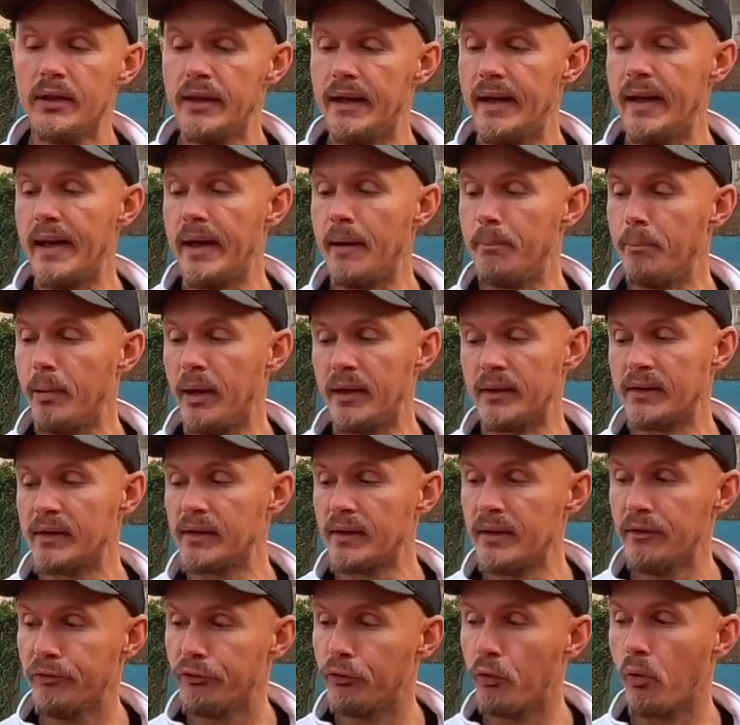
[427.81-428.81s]
But
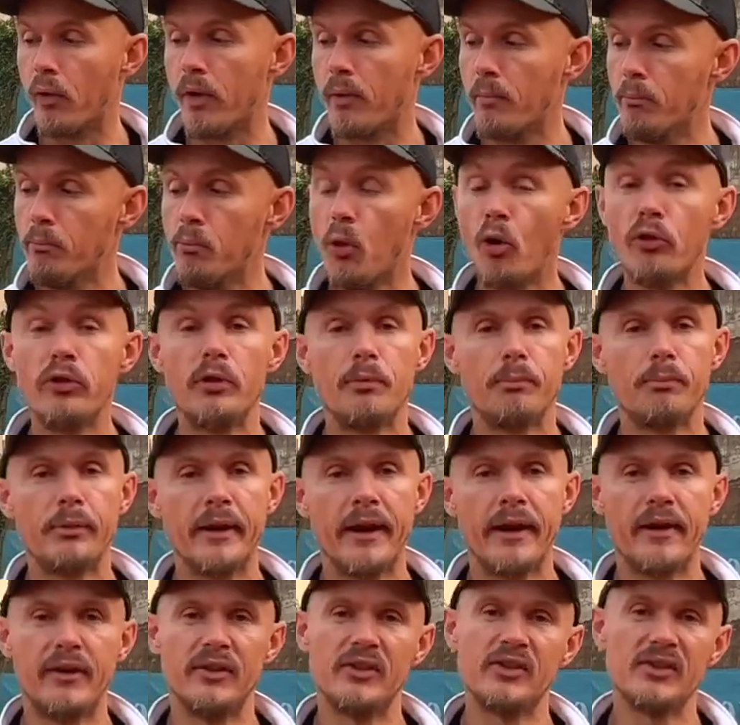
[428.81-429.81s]
for modern
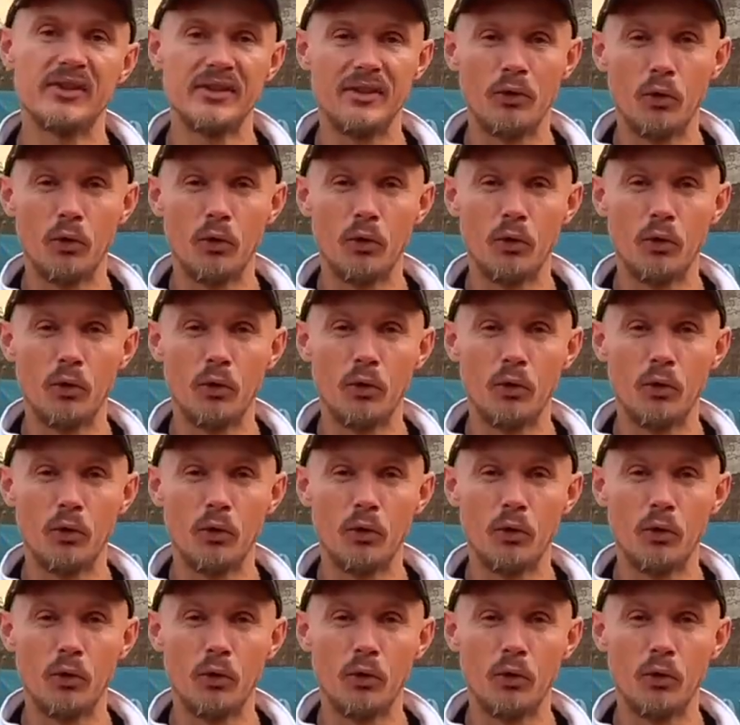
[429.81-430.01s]
players